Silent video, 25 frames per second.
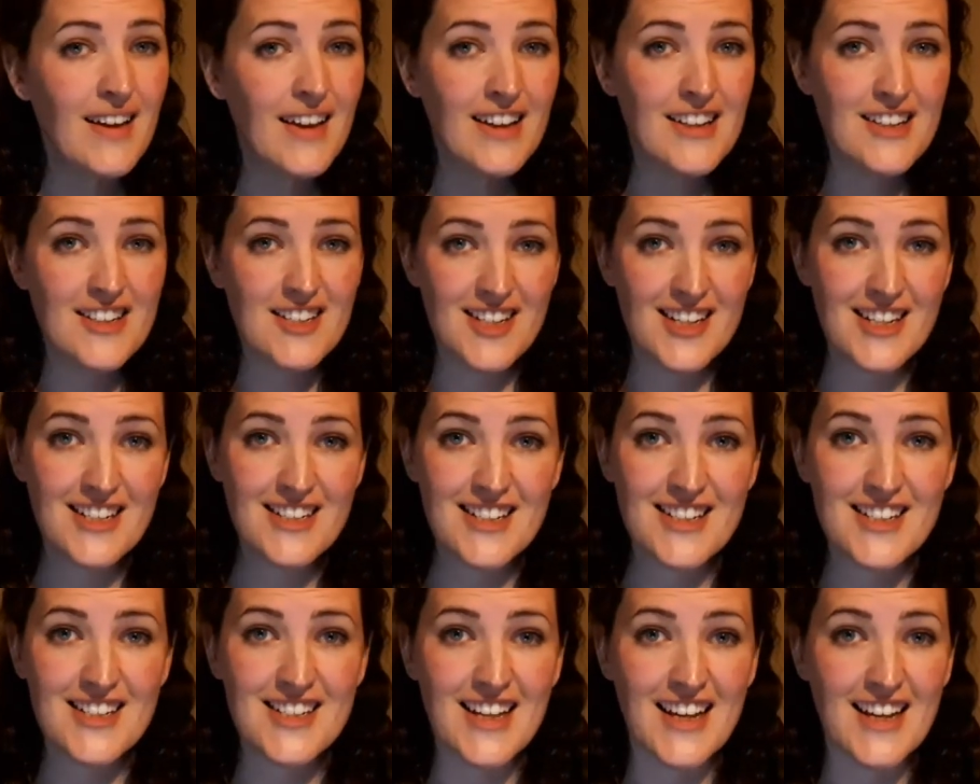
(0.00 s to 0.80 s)
Jesus
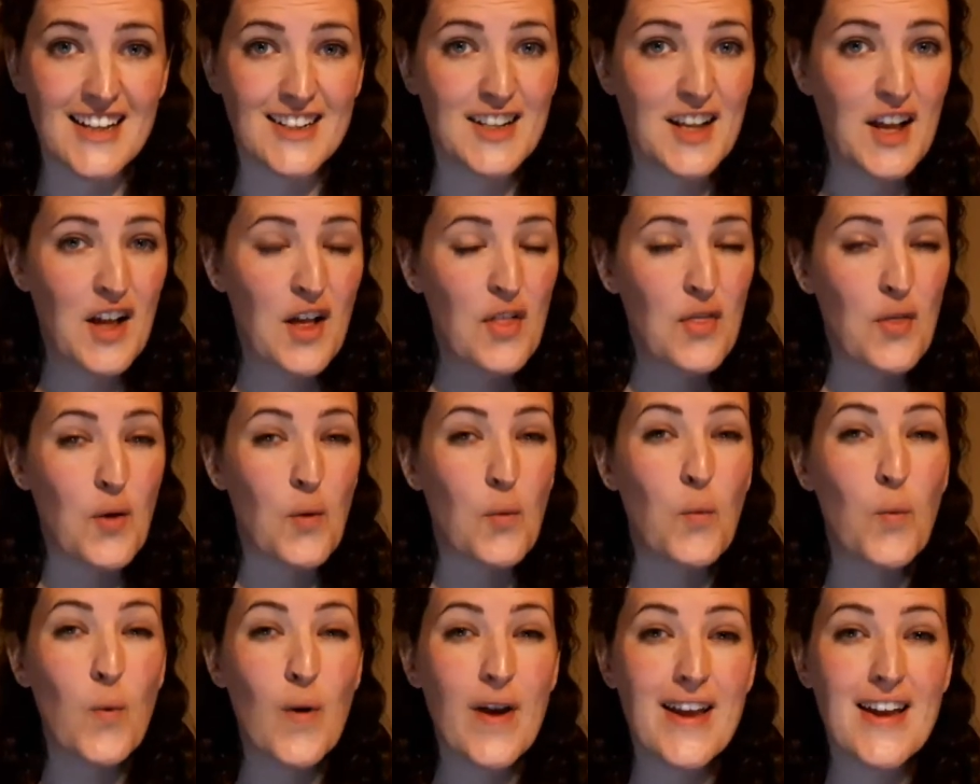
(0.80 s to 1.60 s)
said that
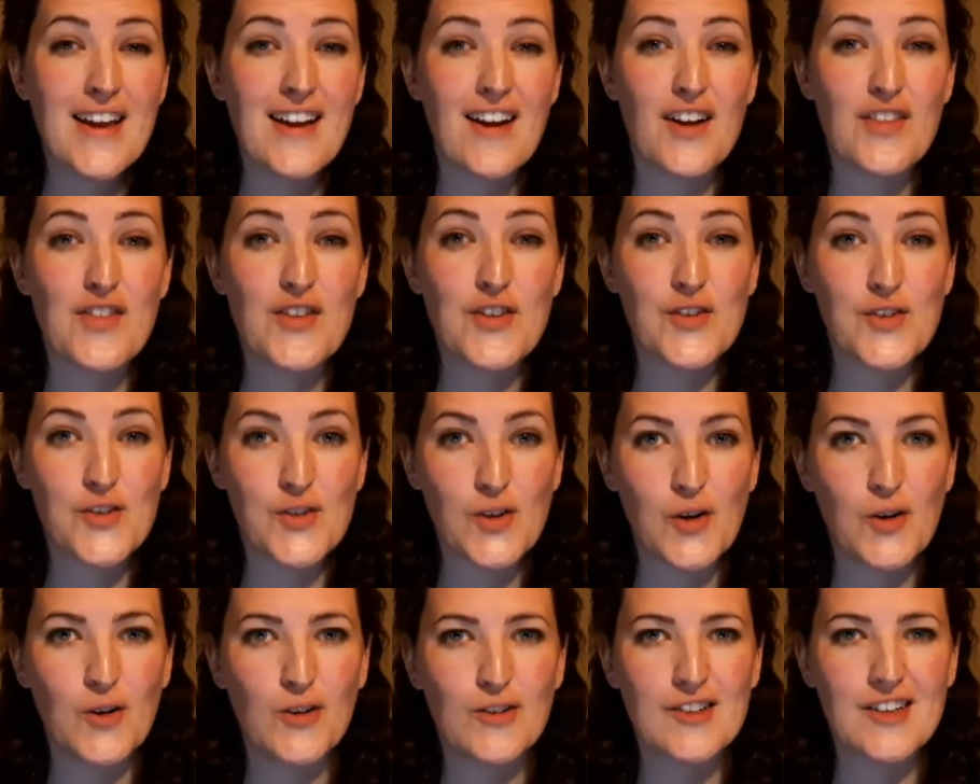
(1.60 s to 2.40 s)
we are the
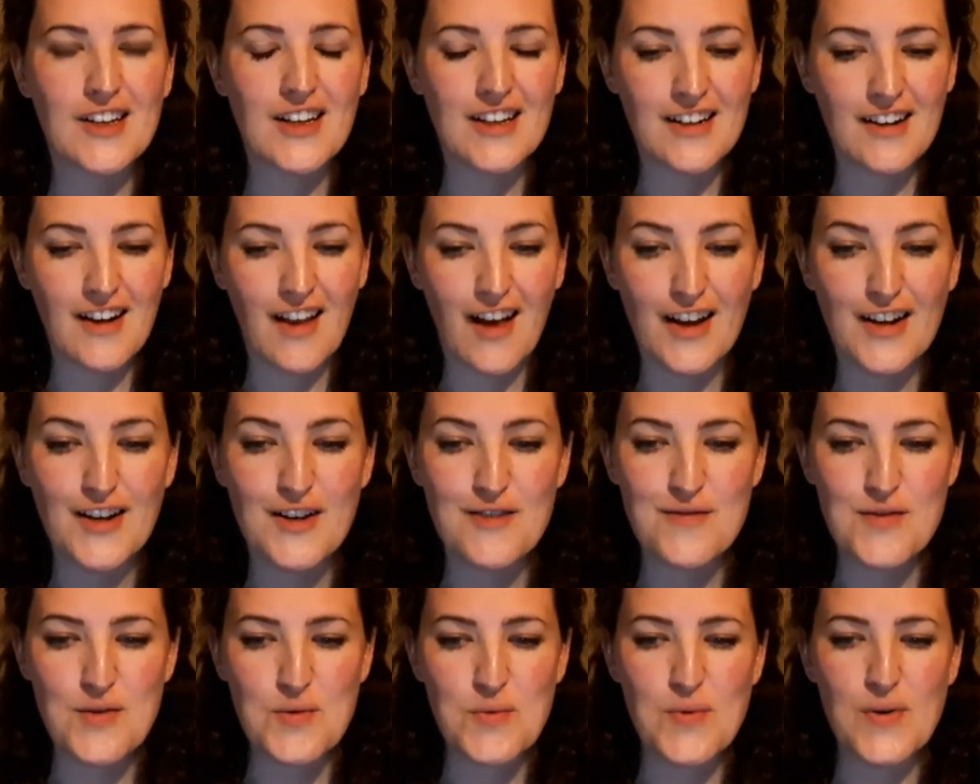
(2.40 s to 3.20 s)
salt and light of
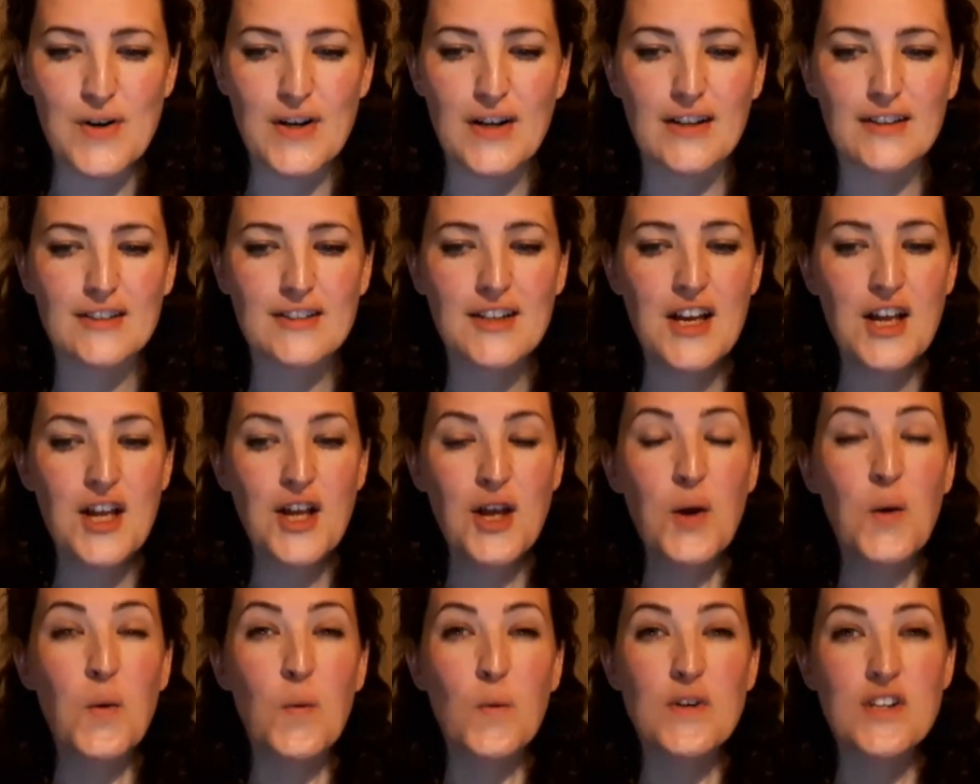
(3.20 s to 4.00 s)
the world,
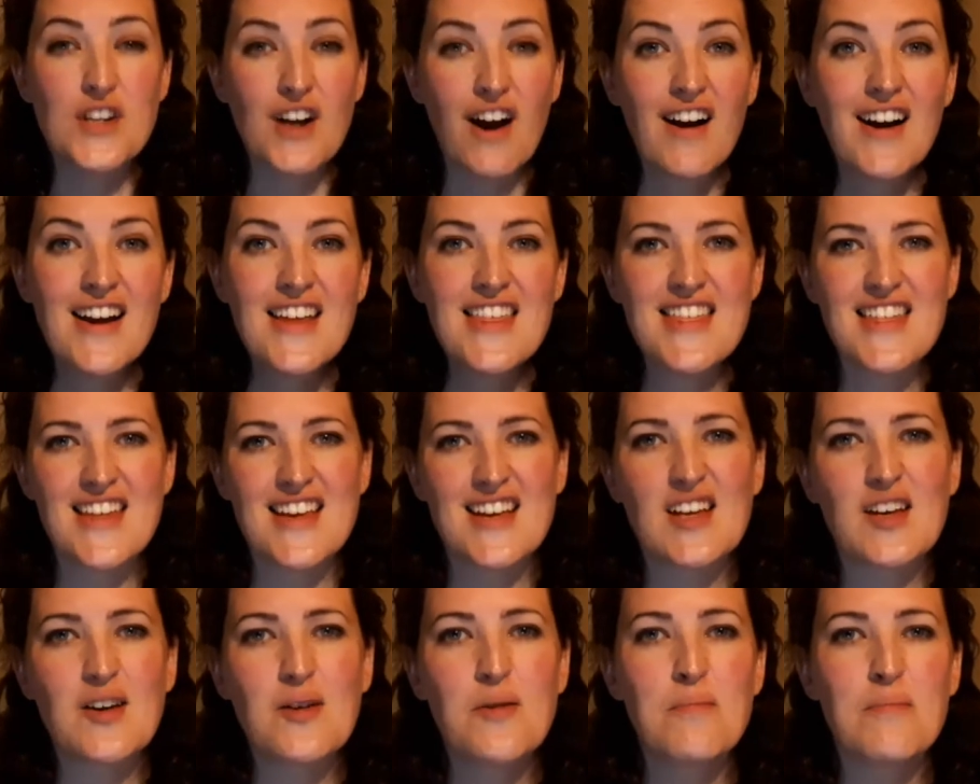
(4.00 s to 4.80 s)
which I
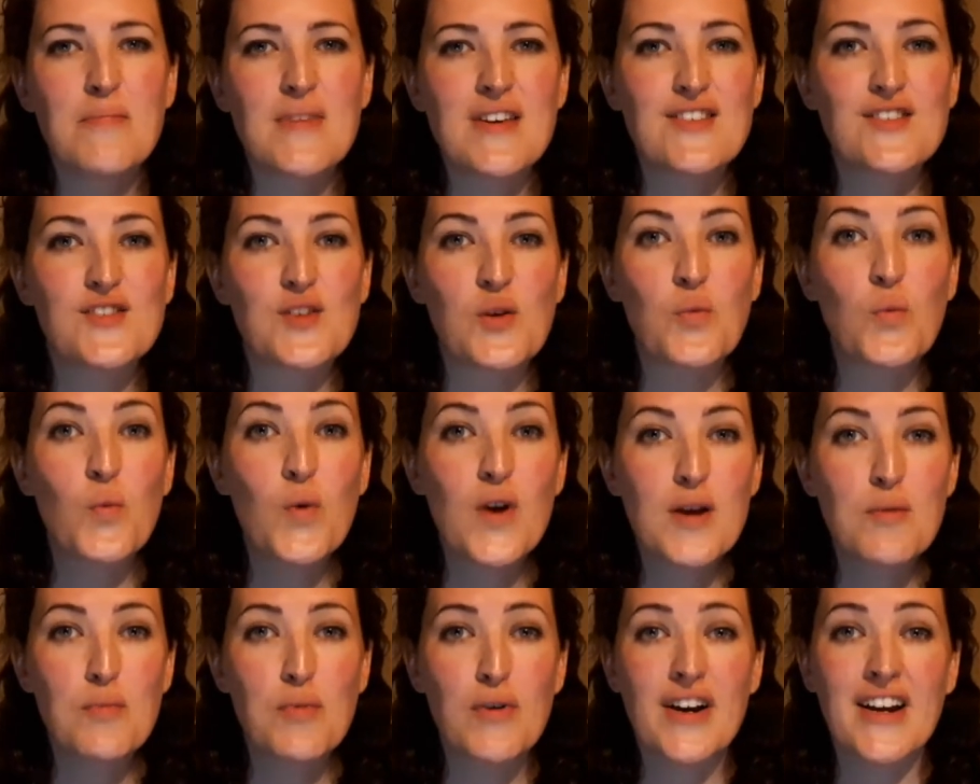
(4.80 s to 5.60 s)
think means that we
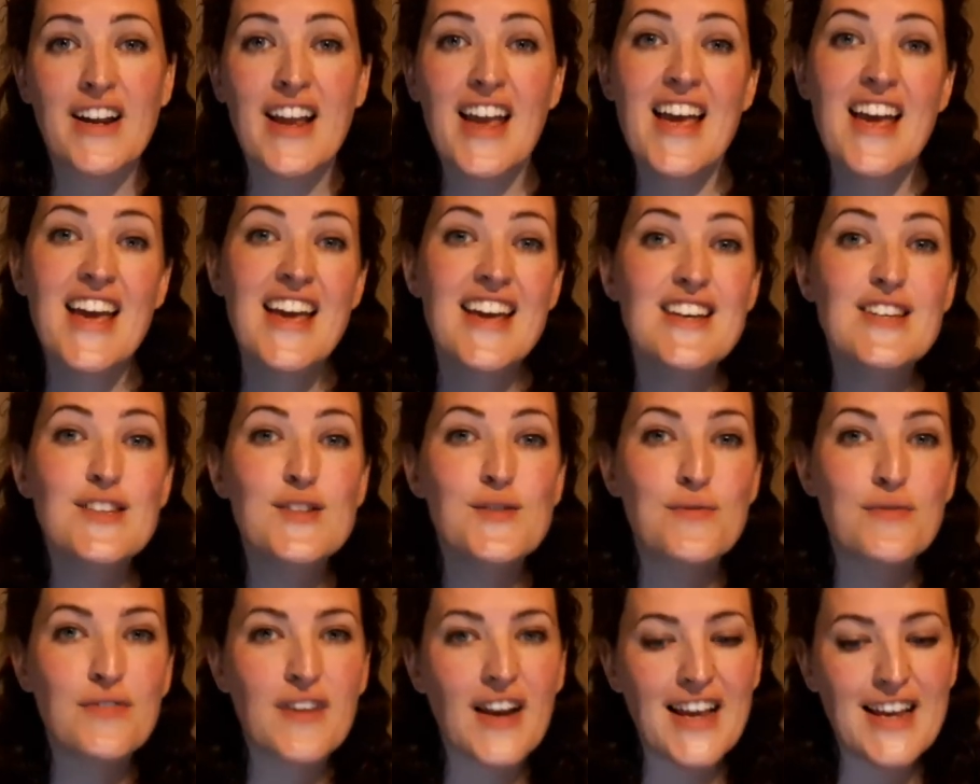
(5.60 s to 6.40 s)
bring his
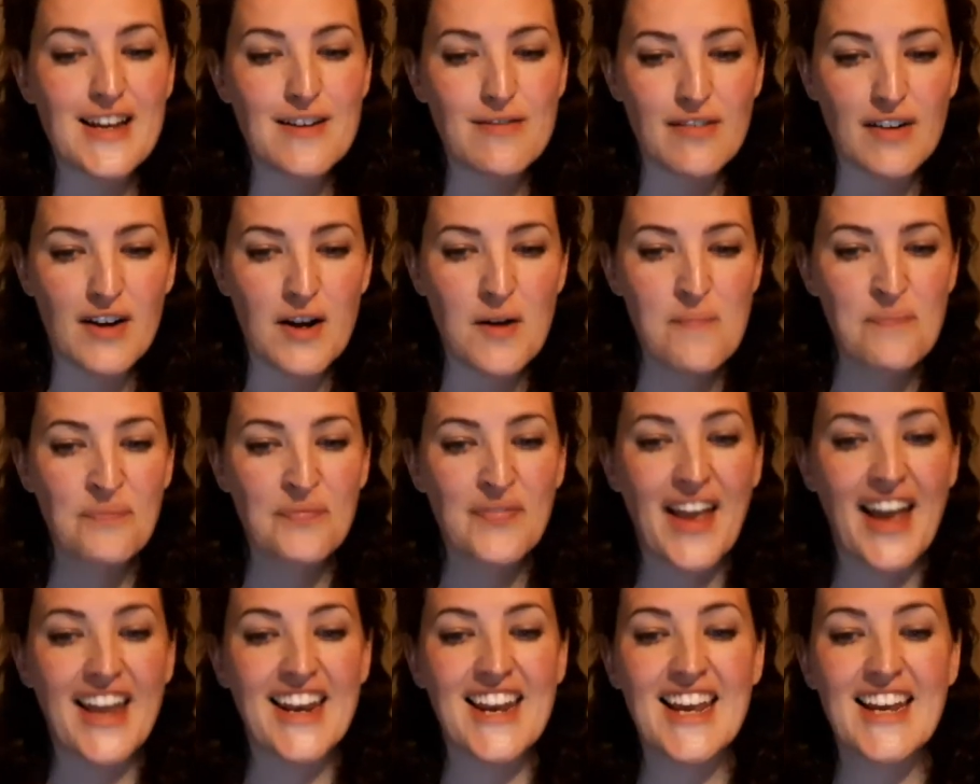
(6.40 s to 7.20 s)
flavour
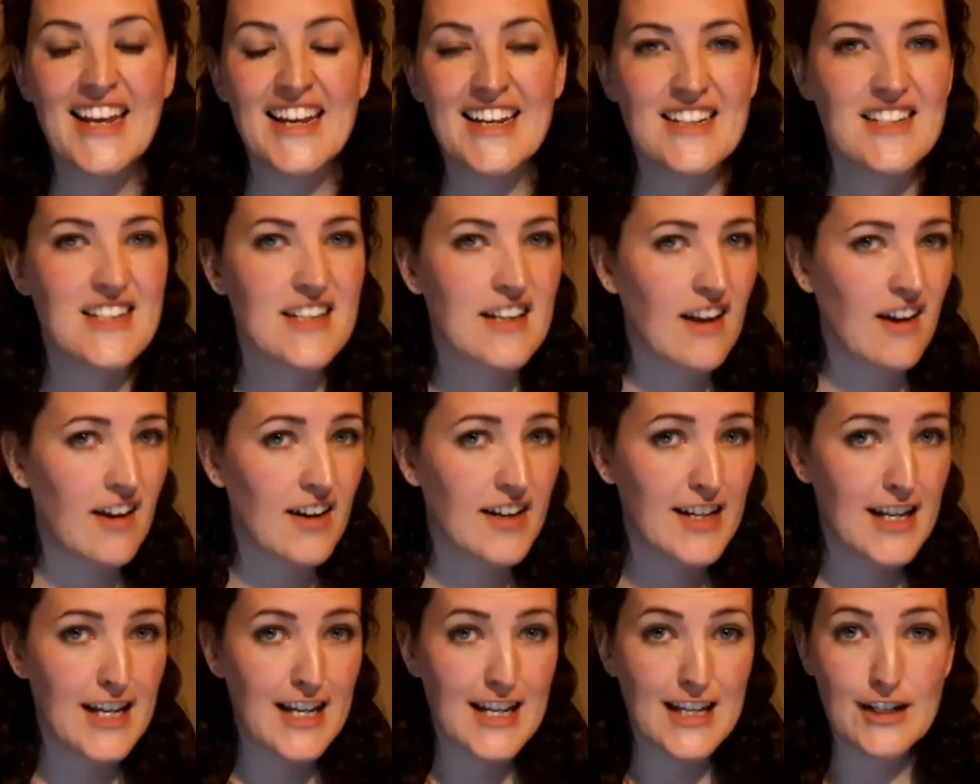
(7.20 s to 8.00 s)
and his light
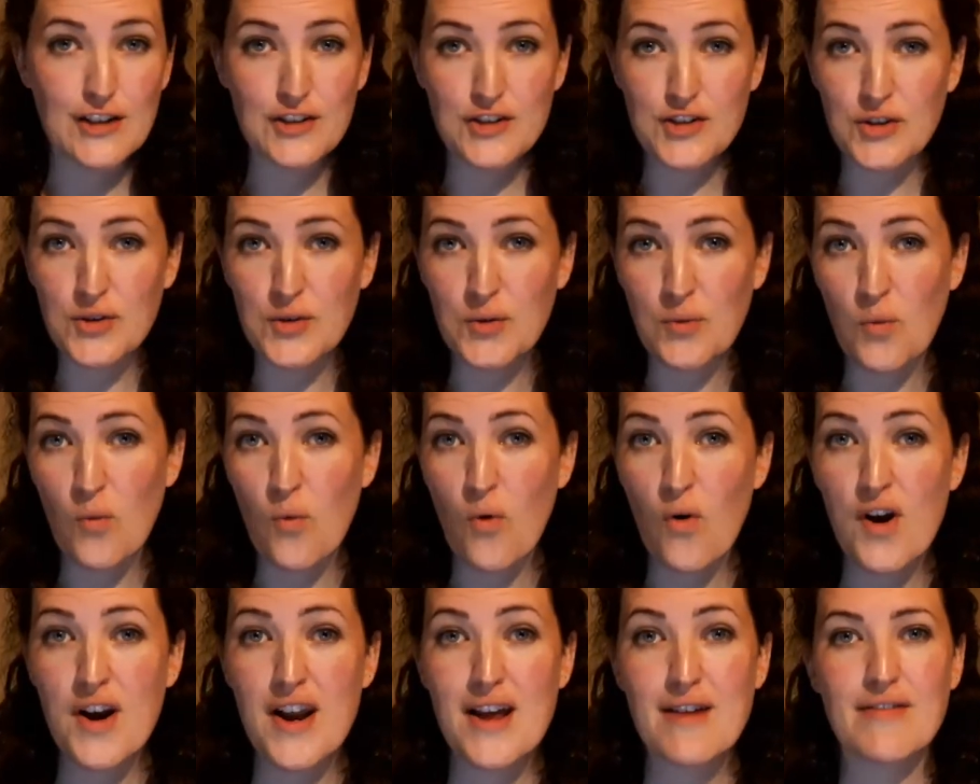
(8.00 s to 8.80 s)
into
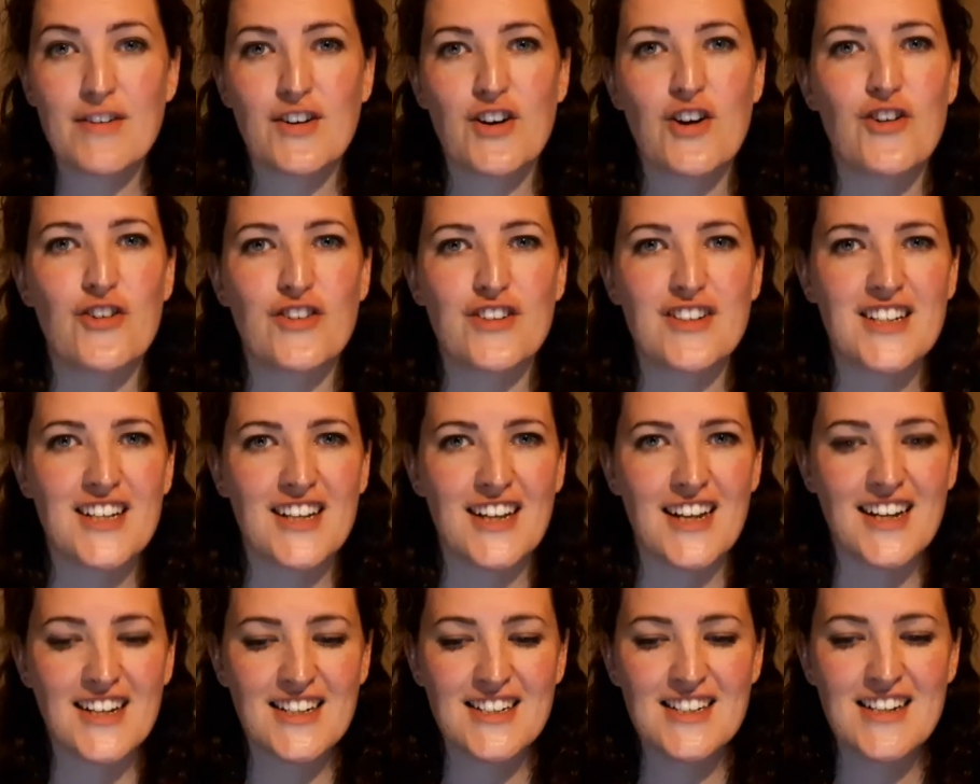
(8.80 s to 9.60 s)
whatever
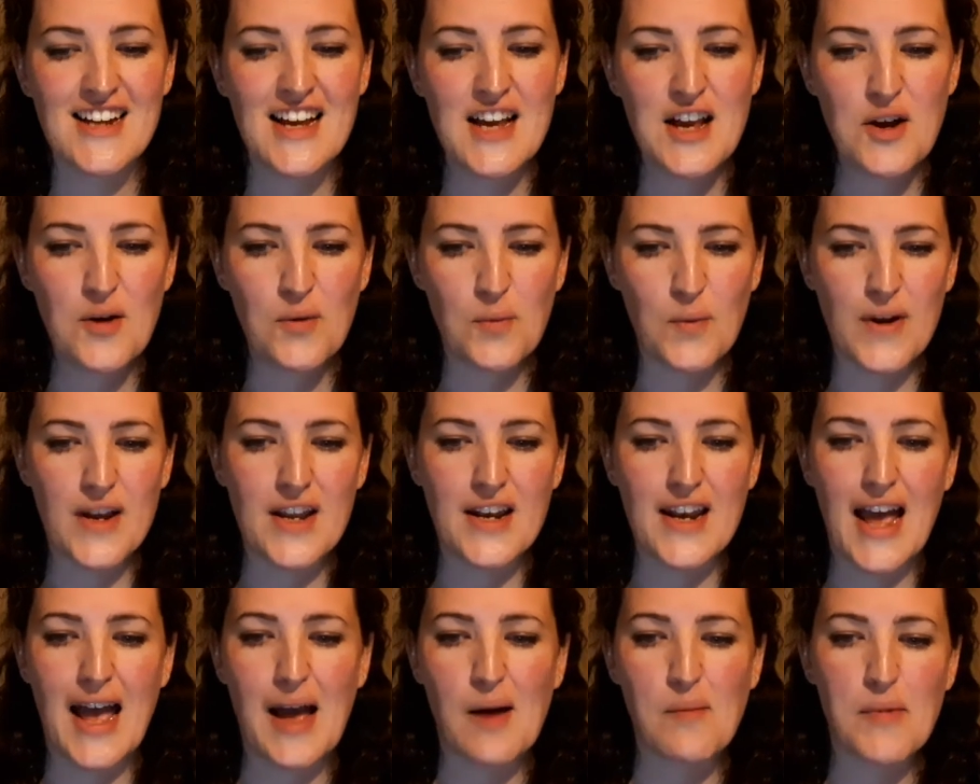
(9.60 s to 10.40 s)
context we
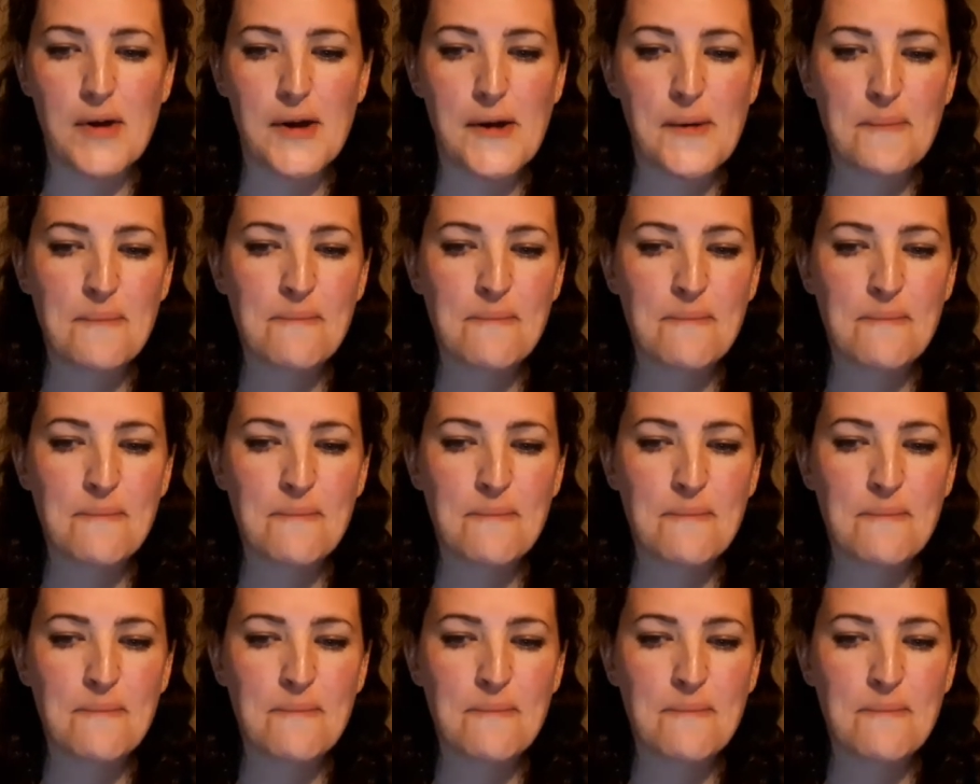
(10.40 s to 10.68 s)
inhabit.